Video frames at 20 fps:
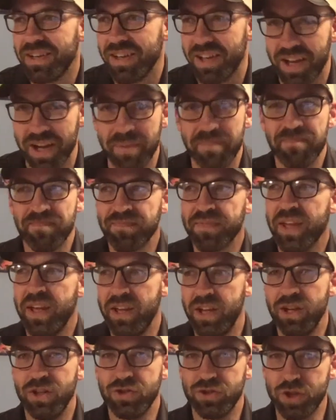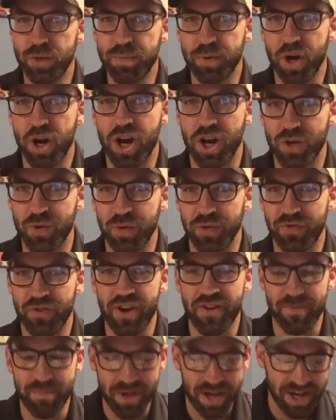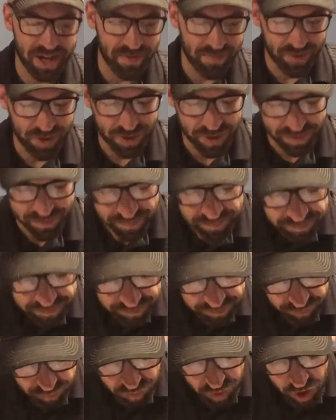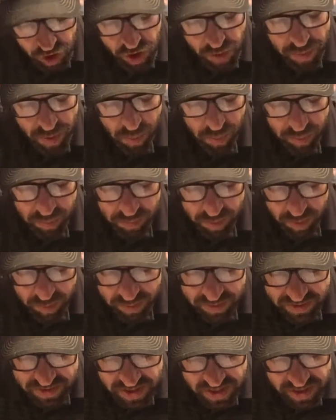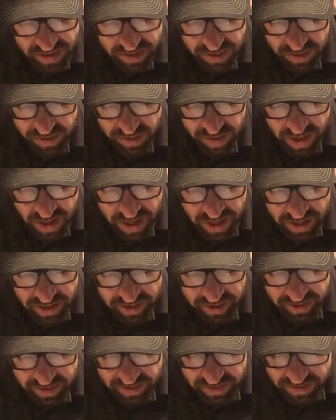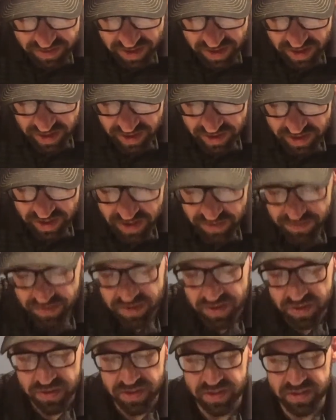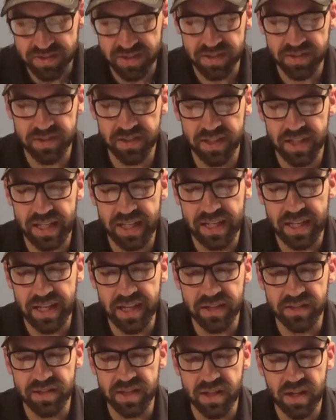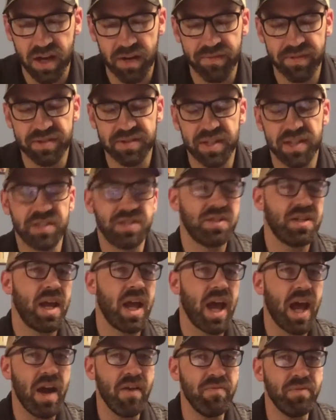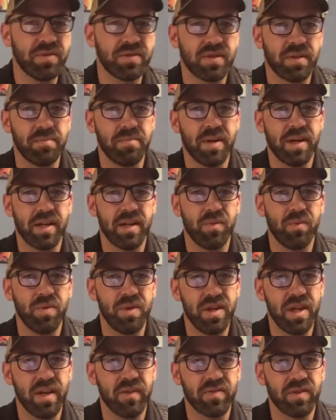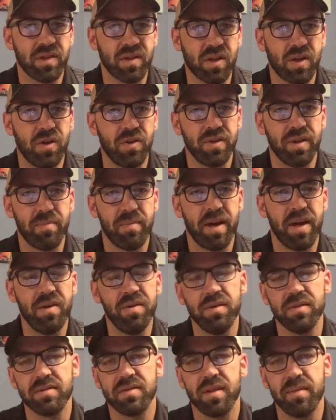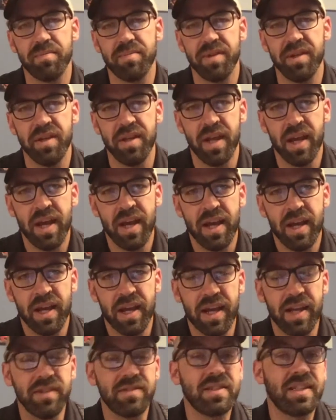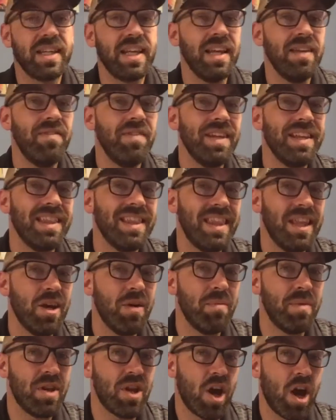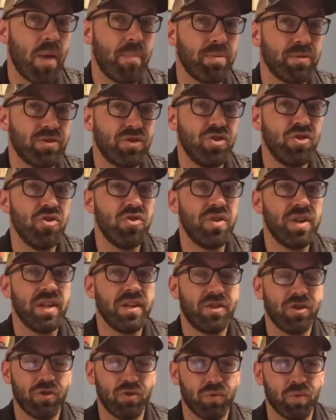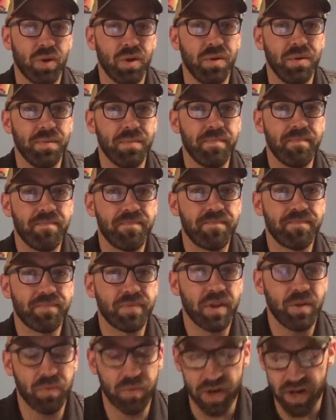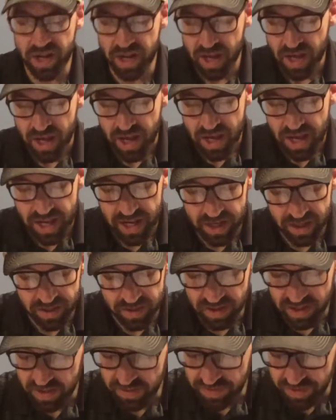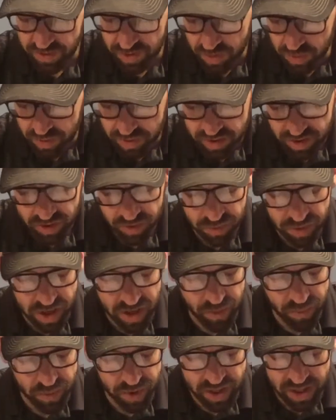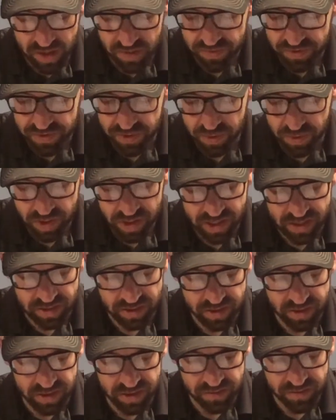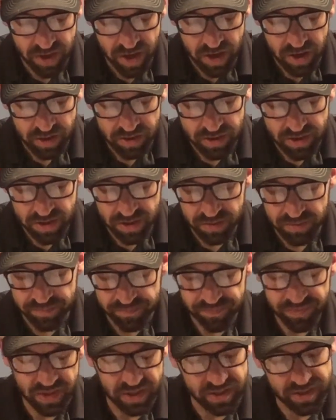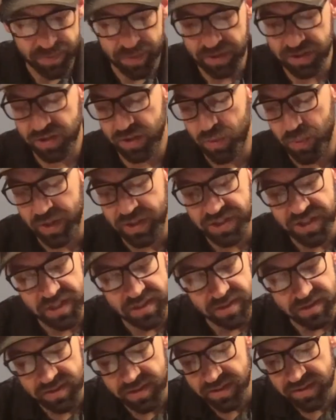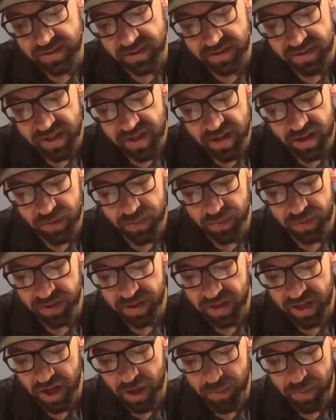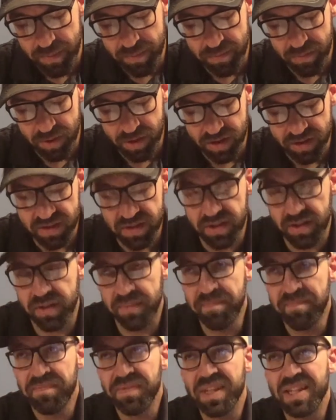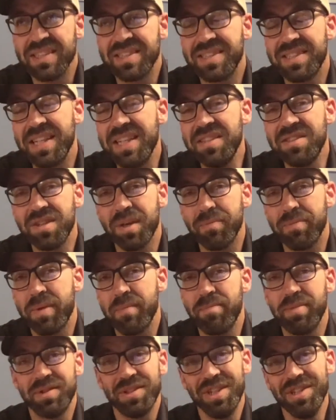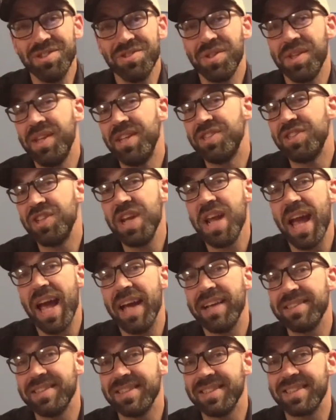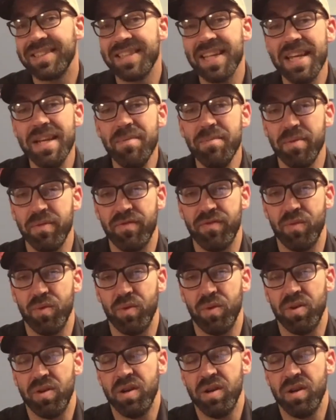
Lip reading: Like, super awkward for everybody involved. But what was neat though is that even though this isn't an easy conversation to have with somebody when you have to call them out on something, it's giving them an opportunity to grow, right? And if you do it in the right way, and if you do it out of love, especially the way Jesus does this here with helping Martha see something potentially that she hasn't seen before.